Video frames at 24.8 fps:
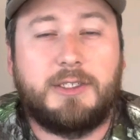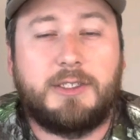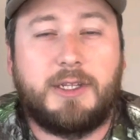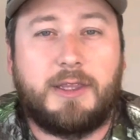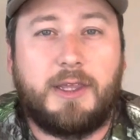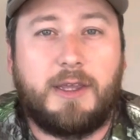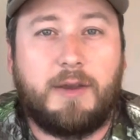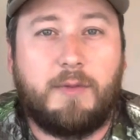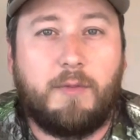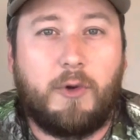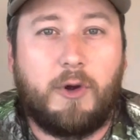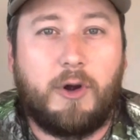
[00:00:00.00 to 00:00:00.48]
I
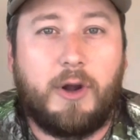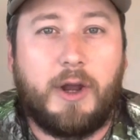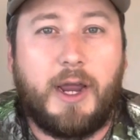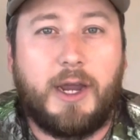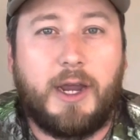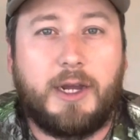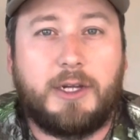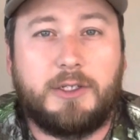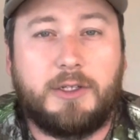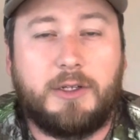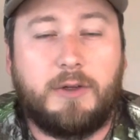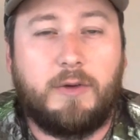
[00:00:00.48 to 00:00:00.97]
think Murray
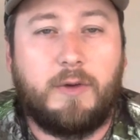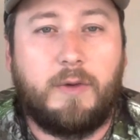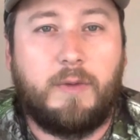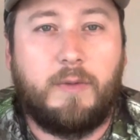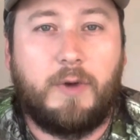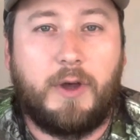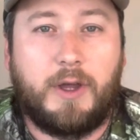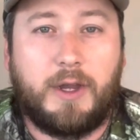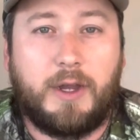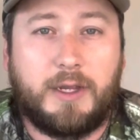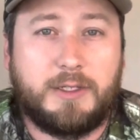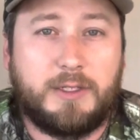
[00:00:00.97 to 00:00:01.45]
actually,
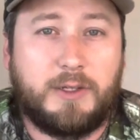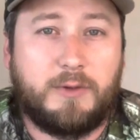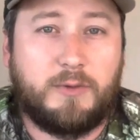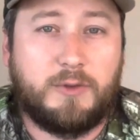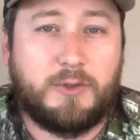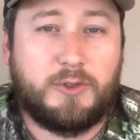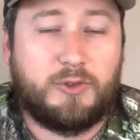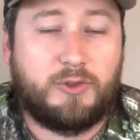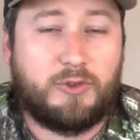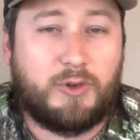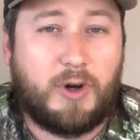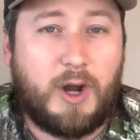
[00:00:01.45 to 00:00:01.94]
like I said,
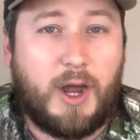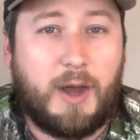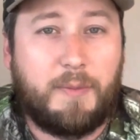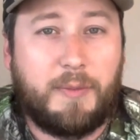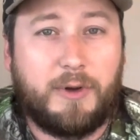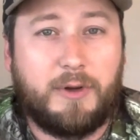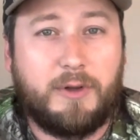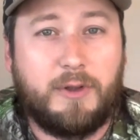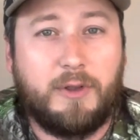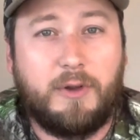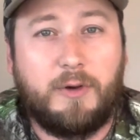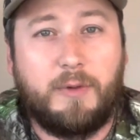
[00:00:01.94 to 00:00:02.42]
was dropping
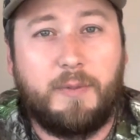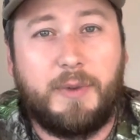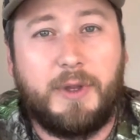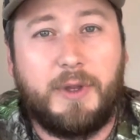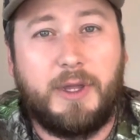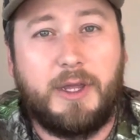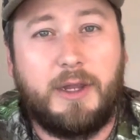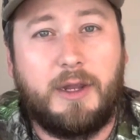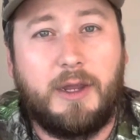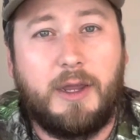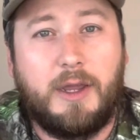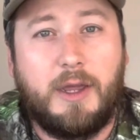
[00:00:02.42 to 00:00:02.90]
a little
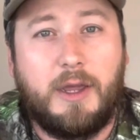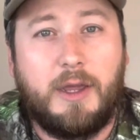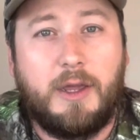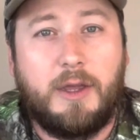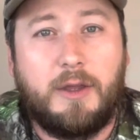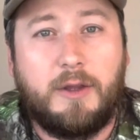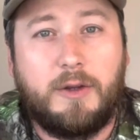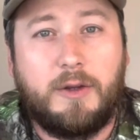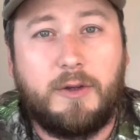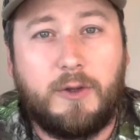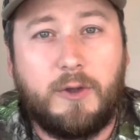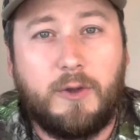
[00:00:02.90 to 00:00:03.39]
bit
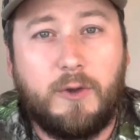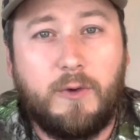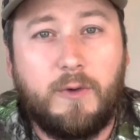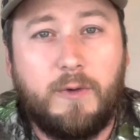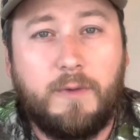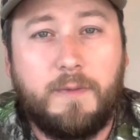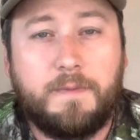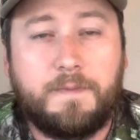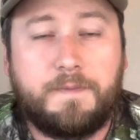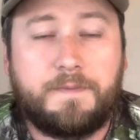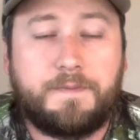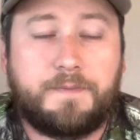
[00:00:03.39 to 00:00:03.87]

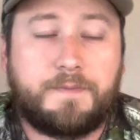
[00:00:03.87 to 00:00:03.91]
too.